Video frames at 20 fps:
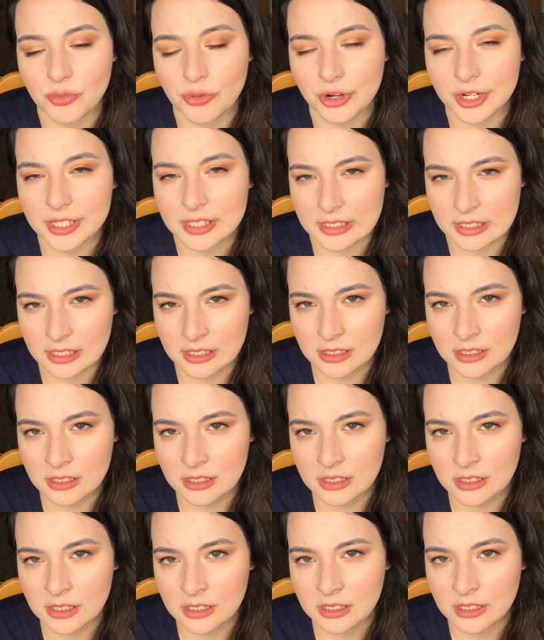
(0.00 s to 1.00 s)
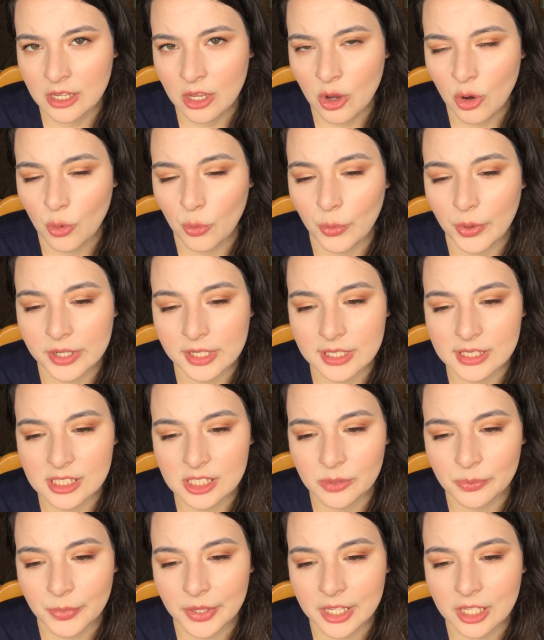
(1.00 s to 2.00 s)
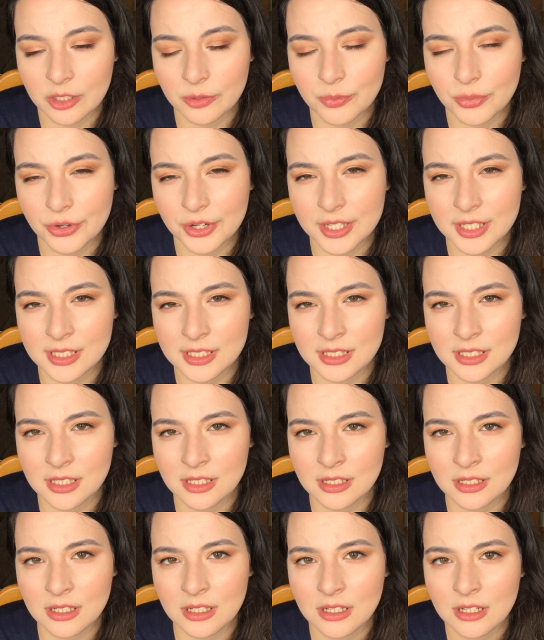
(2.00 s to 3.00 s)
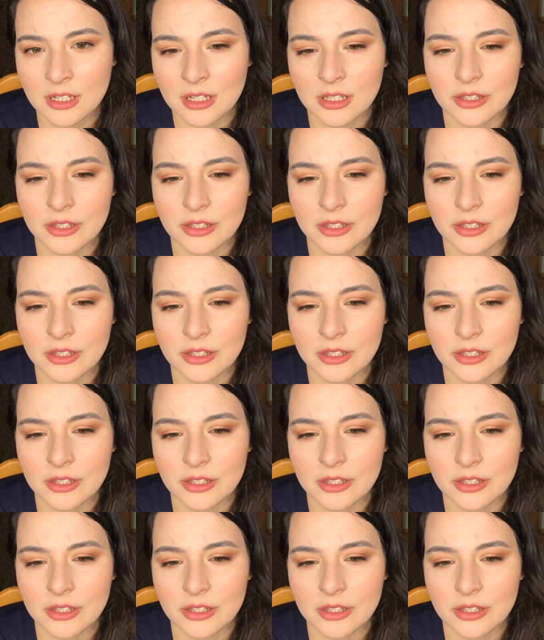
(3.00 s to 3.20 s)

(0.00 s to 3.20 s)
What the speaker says: prisons, when it's a male prison,